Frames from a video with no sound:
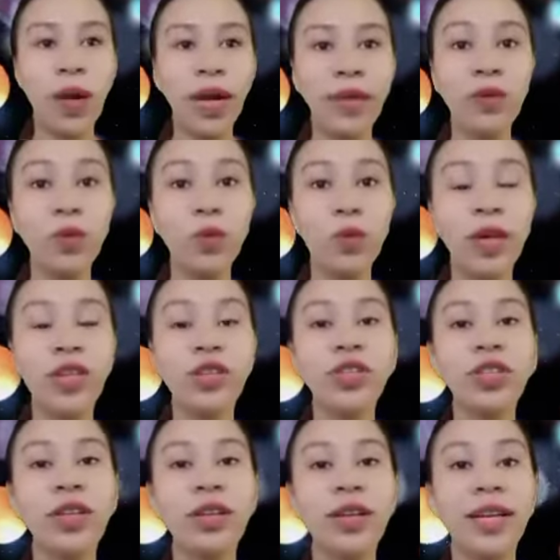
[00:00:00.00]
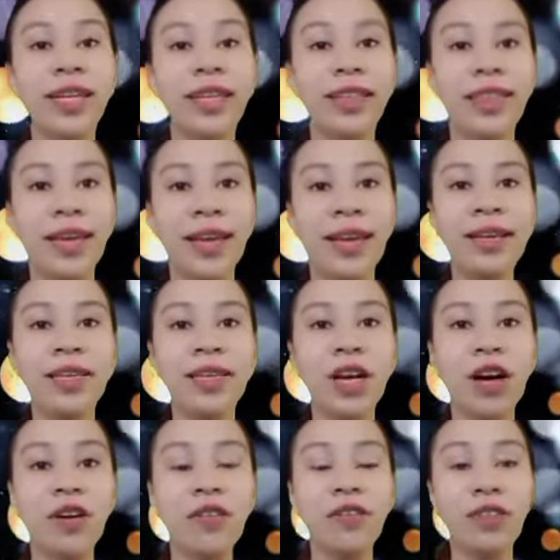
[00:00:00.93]
When we generally think
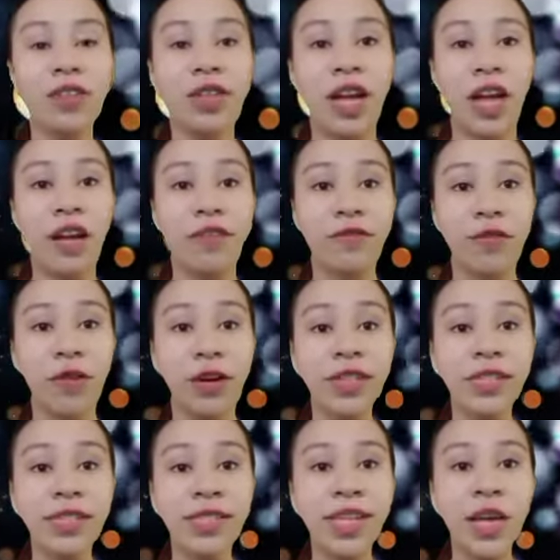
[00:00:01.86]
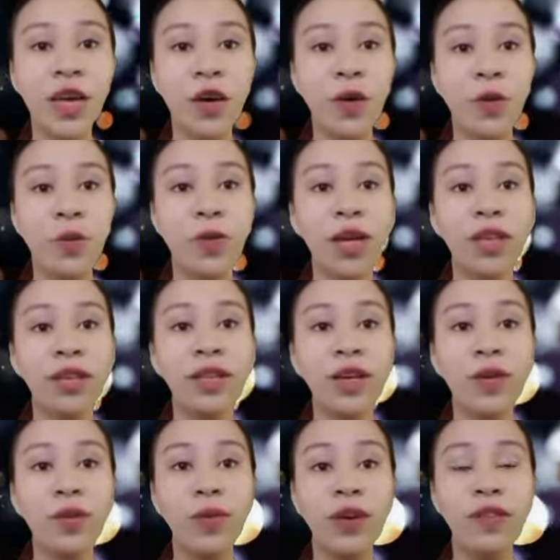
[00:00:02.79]
of their efforts,
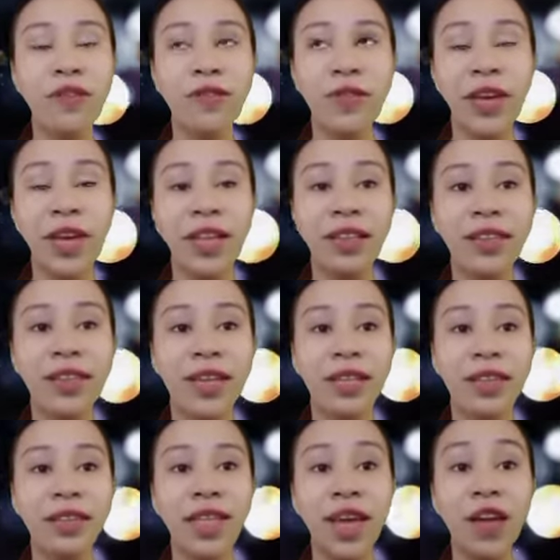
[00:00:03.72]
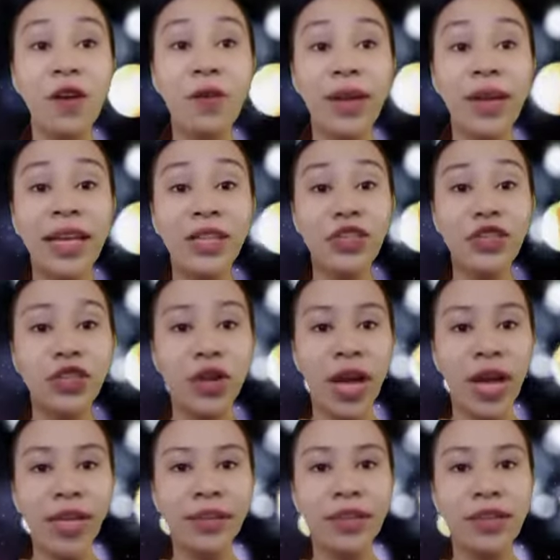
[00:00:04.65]
whether we feel that they really
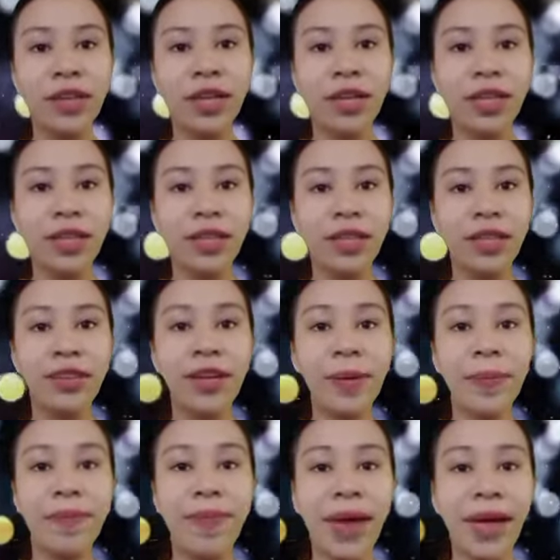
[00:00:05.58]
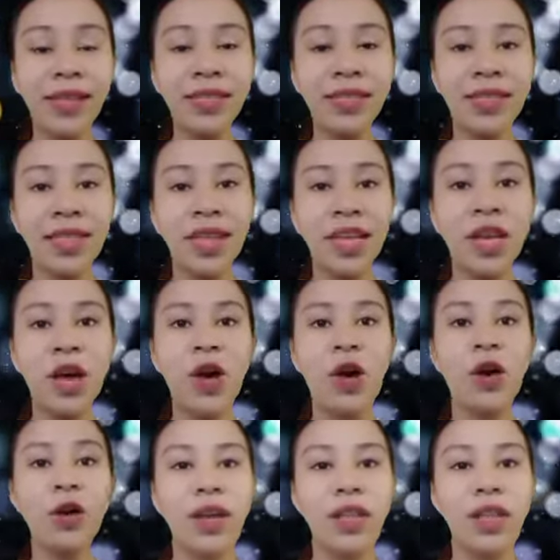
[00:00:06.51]
tried their best
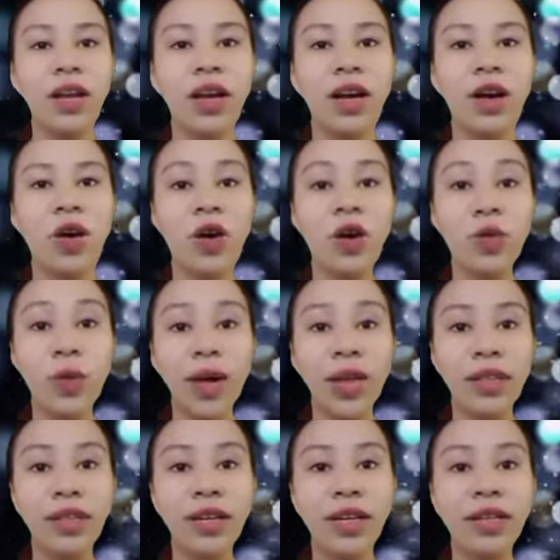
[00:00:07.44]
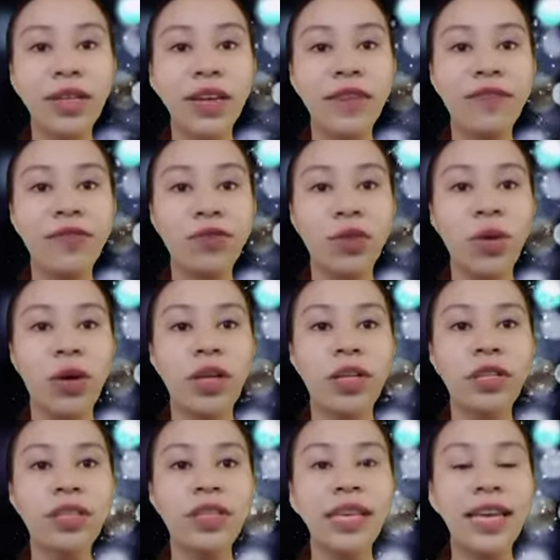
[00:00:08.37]
or whether they've
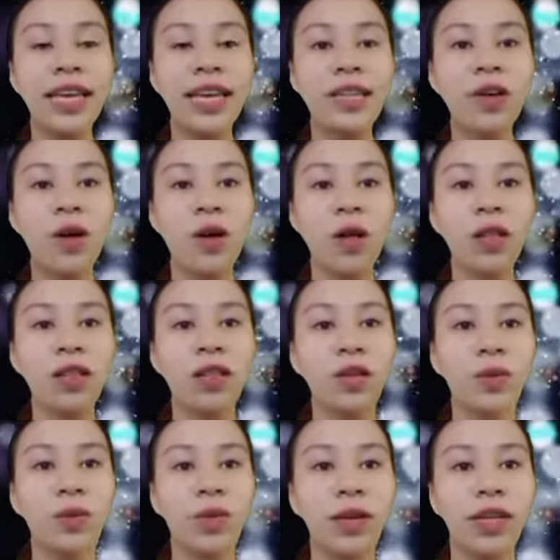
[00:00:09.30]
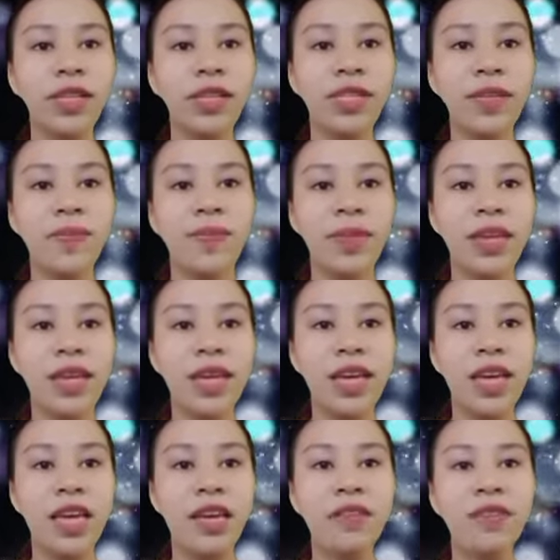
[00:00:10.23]
turned in all their works,
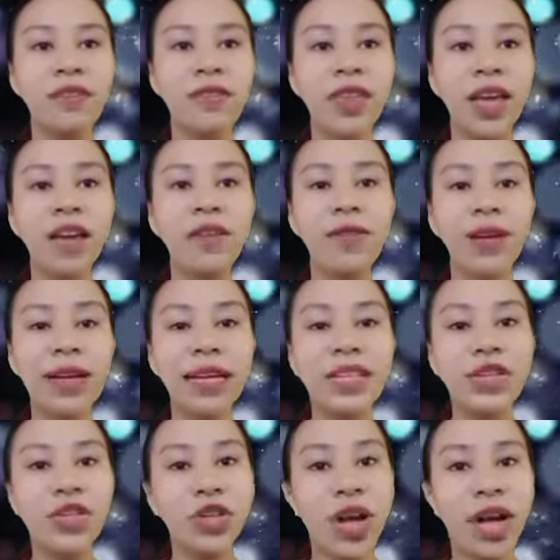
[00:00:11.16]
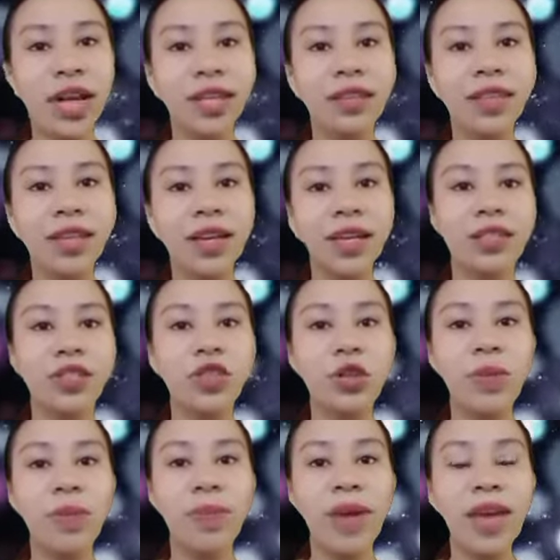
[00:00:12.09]
if they really tried
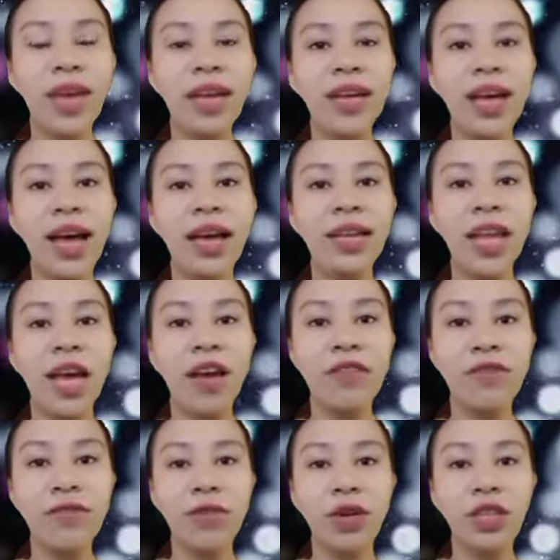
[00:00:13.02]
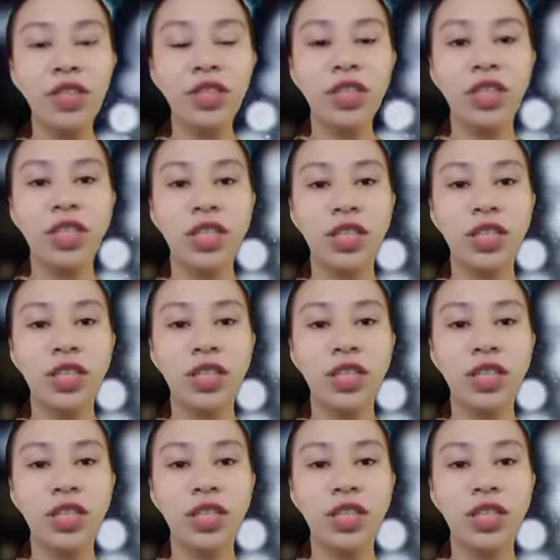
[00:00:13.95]
to make an effort